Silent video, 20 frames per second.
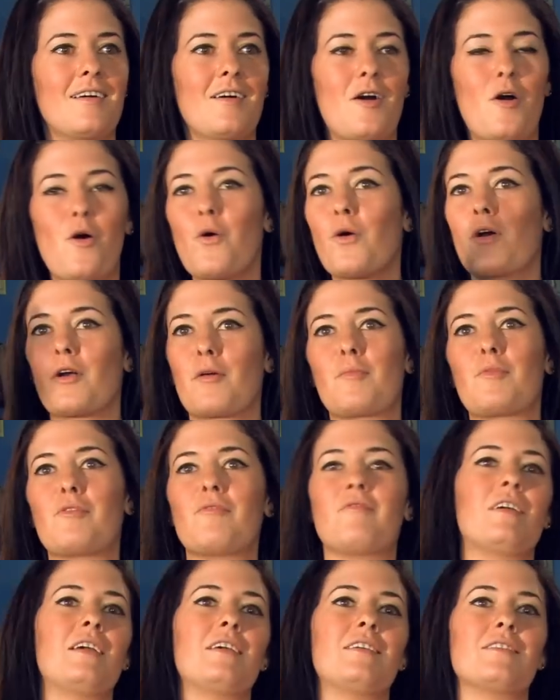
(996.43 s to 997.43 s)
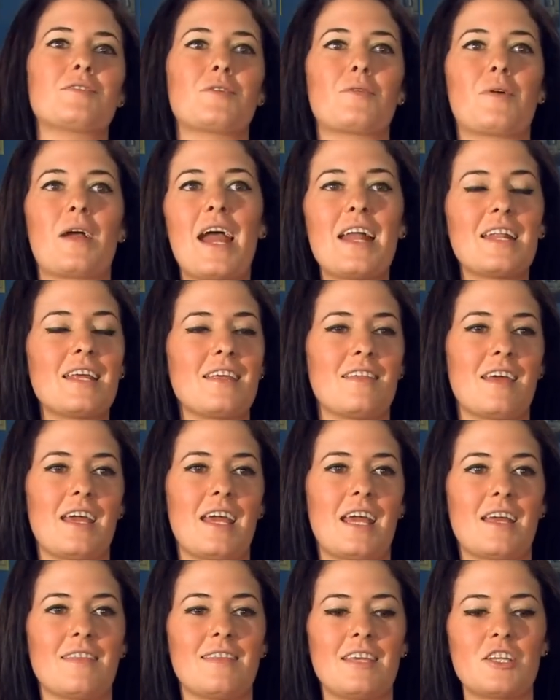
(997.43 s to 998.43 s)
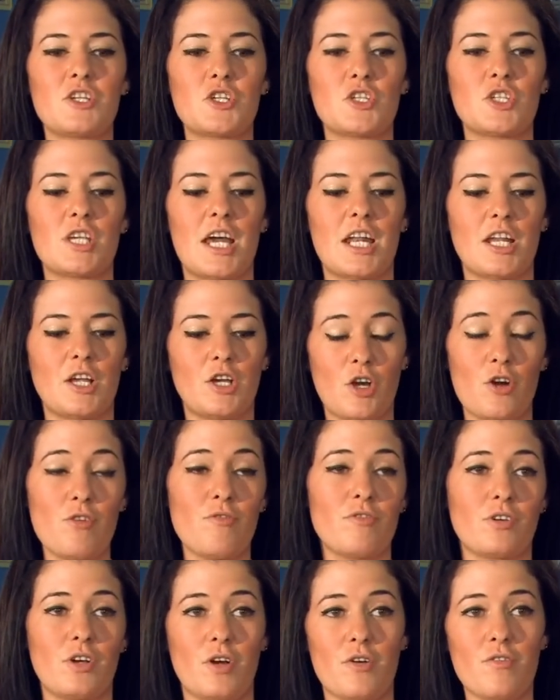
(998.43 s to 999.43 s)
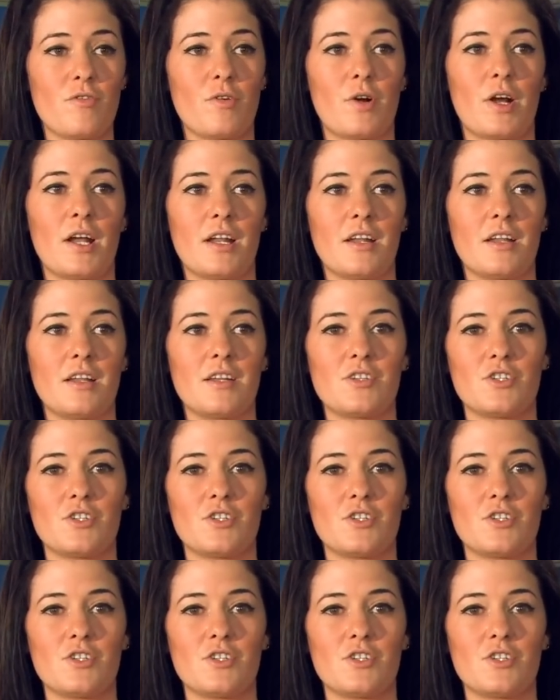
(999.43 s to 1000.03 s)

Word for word: horror movies or anything, they just said, go, go for it.